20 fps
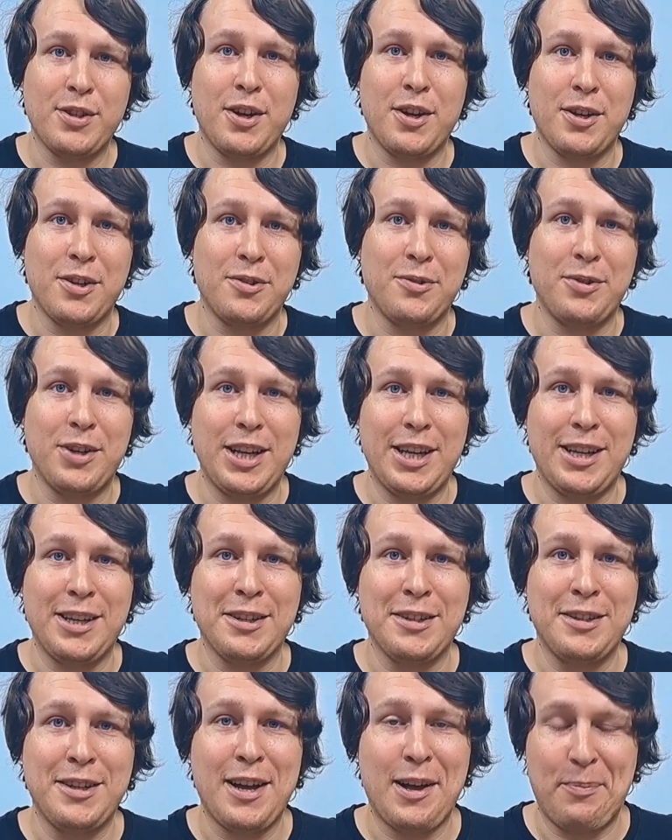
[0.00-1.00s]
aren't
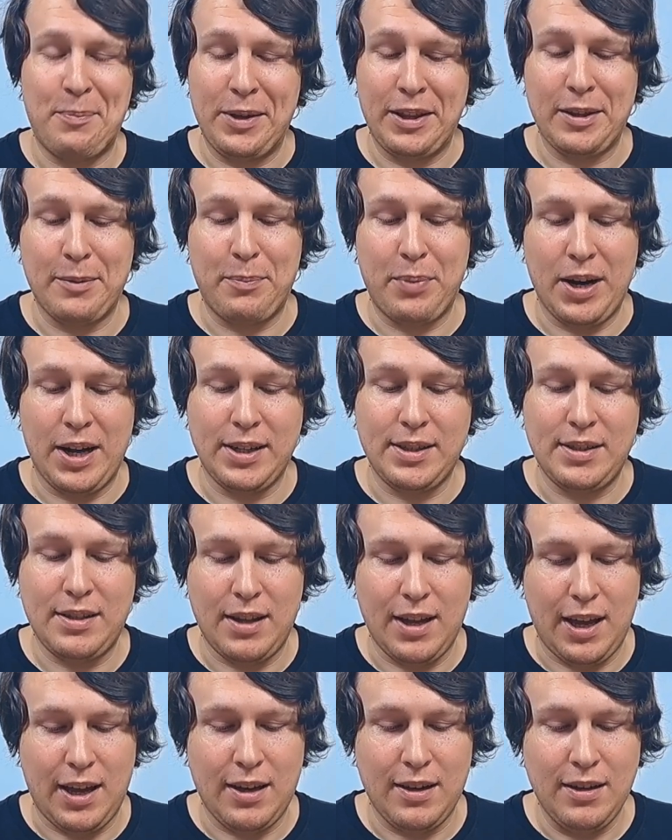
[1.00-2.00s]
really helping the price
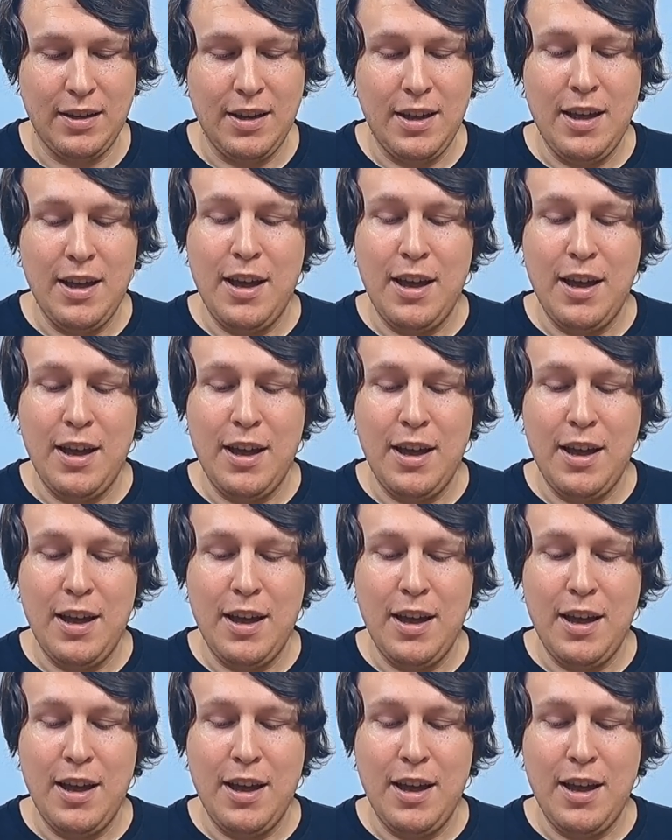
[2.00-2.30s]
there,